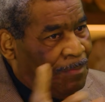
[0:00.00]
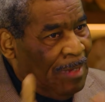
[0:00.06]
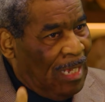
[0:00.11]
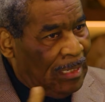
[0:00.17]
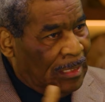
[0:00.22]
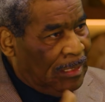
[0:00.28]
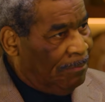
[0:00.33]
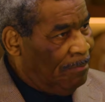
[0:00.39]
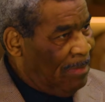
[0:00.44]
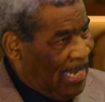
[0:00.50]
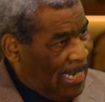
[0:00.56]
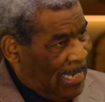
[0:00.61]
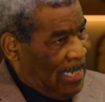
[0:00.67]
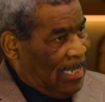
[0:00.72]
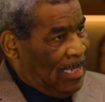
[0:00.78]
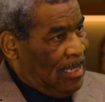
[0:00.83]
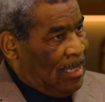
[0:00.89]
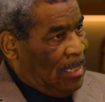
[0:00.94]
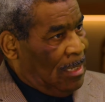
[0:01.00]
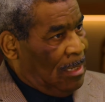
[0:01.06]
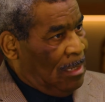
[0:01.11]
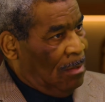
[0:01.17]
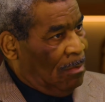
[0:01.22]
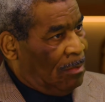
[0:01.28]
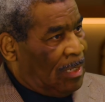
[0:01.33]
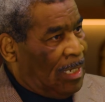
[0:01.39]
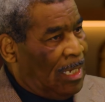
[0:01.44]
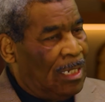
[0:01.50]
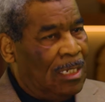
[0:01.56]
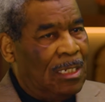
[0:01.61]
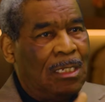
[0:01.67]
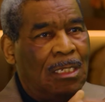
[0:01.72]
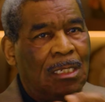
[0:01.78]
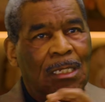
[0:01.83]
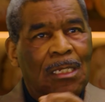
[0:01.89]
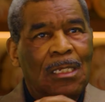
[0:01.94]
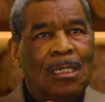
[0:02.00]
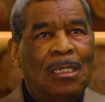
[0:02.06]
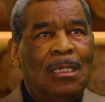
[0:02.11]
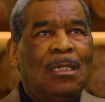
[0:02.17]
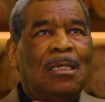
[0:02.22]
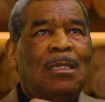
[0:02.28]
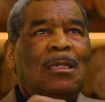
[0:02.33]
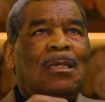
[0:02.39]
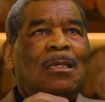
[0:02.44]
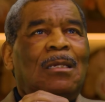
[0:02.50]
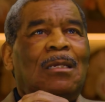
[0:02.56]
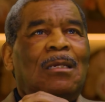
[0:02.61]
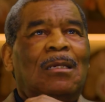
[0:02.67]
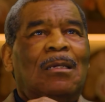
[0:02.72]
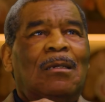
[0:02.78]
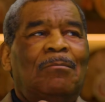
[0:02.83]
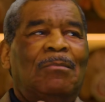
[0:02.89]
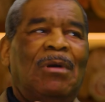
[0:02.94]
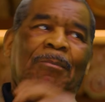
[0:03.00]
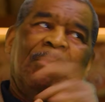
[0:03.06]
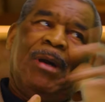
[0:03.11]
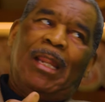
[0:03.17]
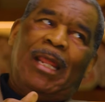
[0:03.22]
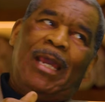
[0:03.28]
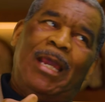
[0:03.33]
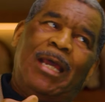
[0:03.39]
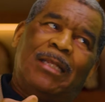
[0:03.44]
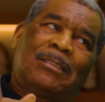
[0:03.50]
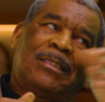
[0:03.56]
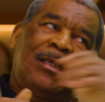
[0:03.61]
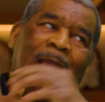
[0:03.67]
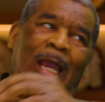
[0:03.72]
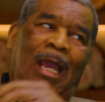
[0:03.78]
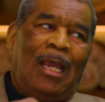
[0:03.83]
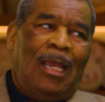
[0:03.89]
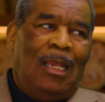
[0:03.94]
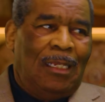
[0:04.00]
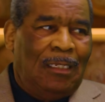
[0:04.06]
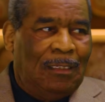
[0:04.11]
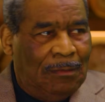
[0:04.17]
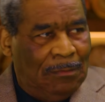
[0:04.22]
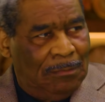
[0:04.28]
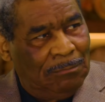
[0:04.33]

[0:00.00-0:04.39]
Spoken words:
Schmeling made. Okay? But my last guy